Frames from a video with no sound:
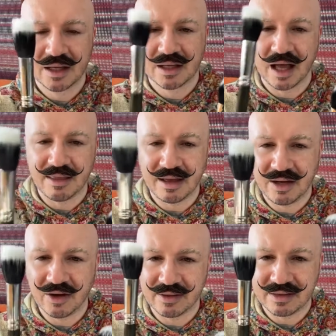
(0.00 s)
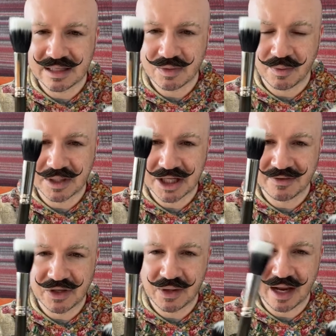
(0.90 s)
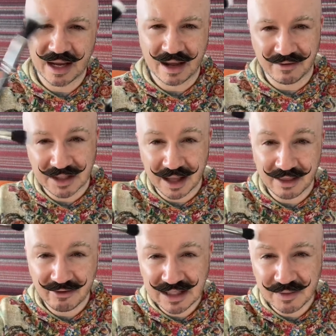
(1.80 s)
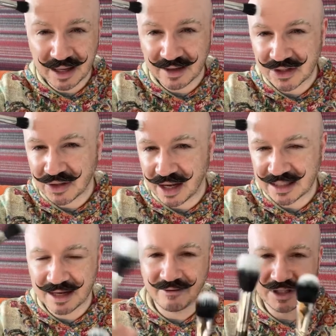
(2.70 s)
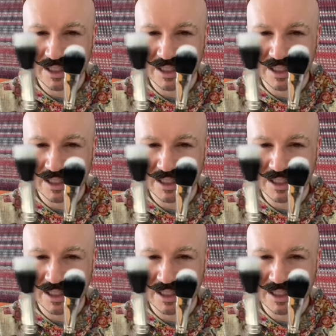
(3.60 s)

And then you got this one, which gives you a light coverage. And the reason why it gives you a lighter coverage is